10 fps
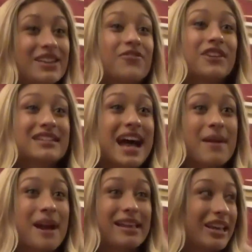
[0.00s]
The first
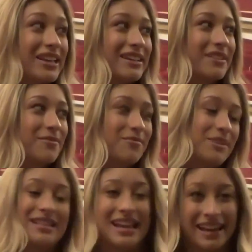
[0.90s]
time I like
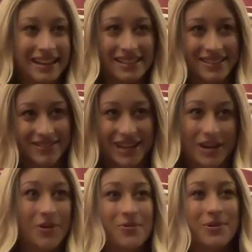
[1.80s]
was standing because I didn't
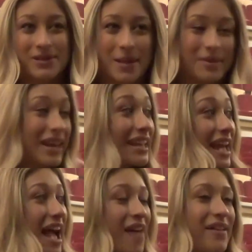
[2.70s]
know what was happening,
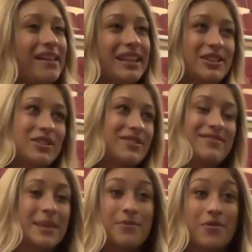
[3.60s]
and then I like just
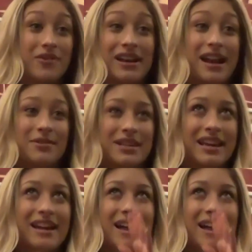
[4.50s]
tip over, and I was like